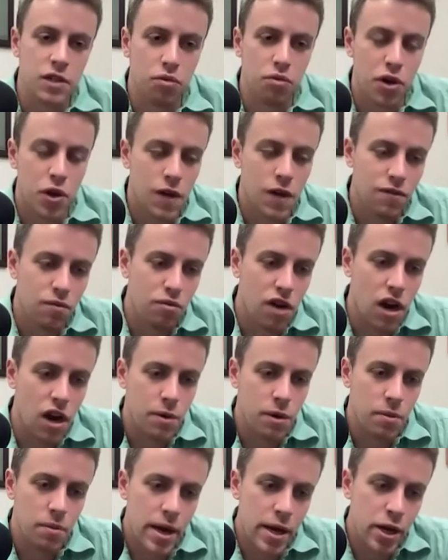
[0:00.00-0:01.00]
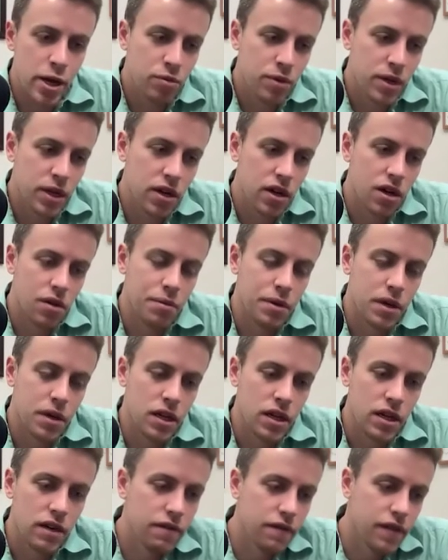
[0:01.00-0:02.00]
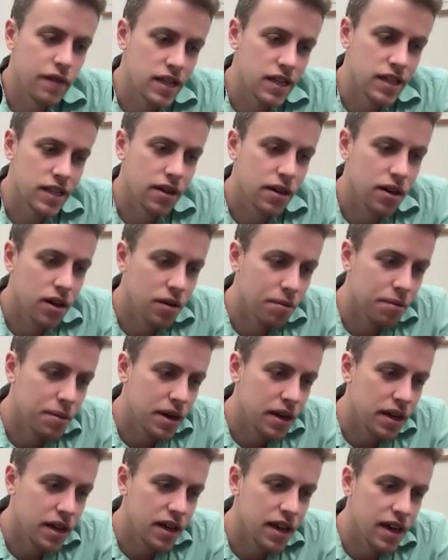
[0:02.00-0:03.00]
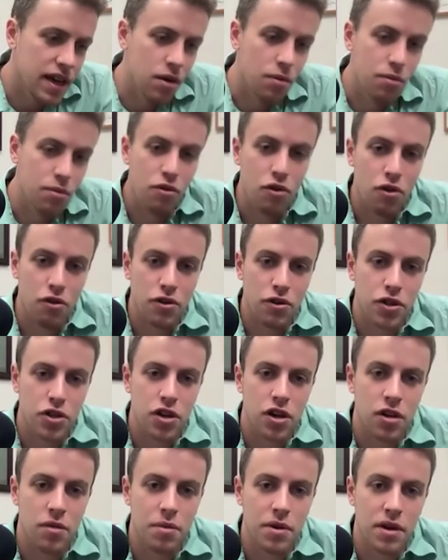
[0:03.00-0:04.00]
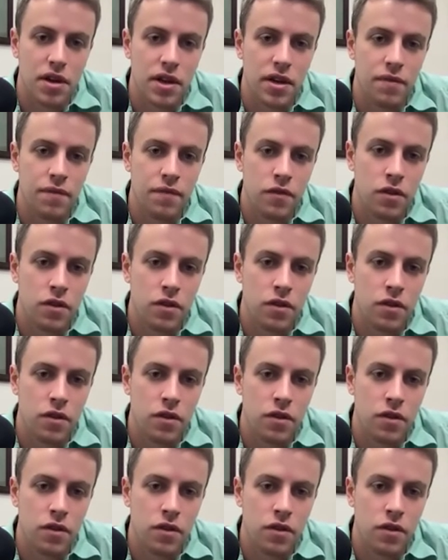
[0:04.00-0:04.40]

point, you have a property management company, an investing company, and a brokerage company.